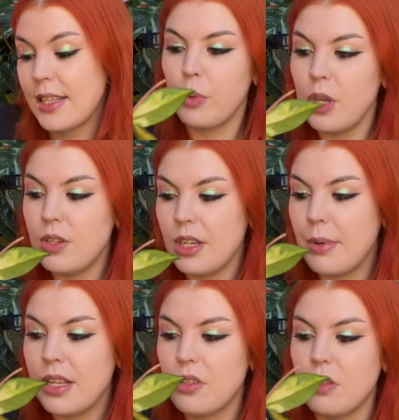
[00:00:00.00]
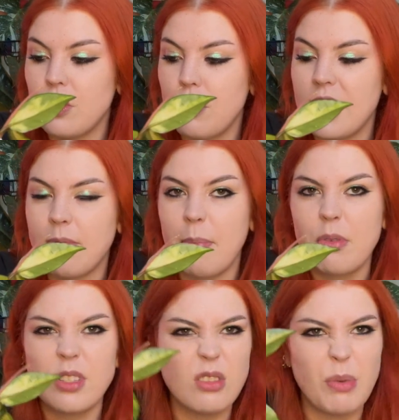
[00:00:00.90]
Usually when it's sun stressed, but
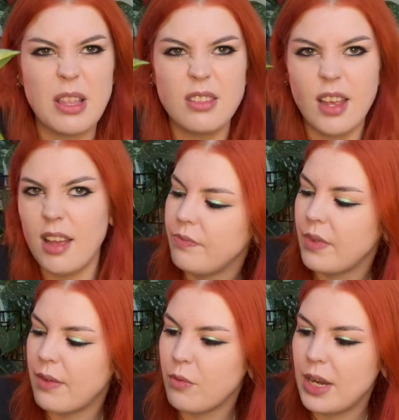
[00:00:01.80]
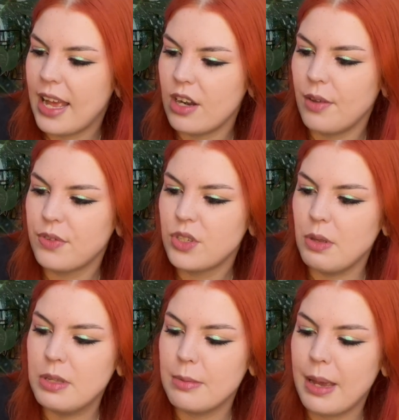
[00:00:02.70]
because it's winter, I haven't really had enough
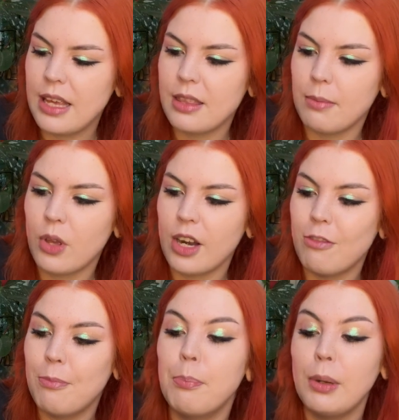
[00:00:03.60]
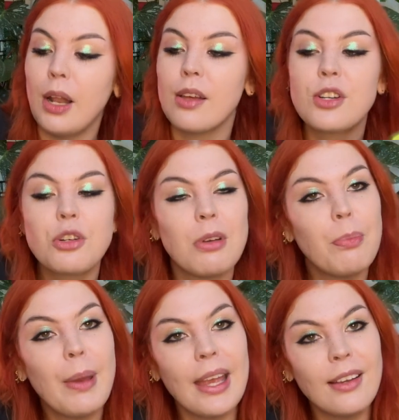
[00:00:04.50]
sun to make them kind of blush with
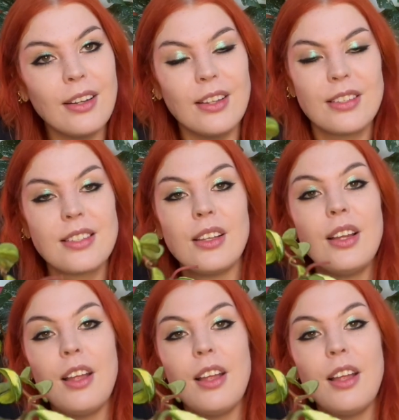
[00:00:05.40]
pinkness.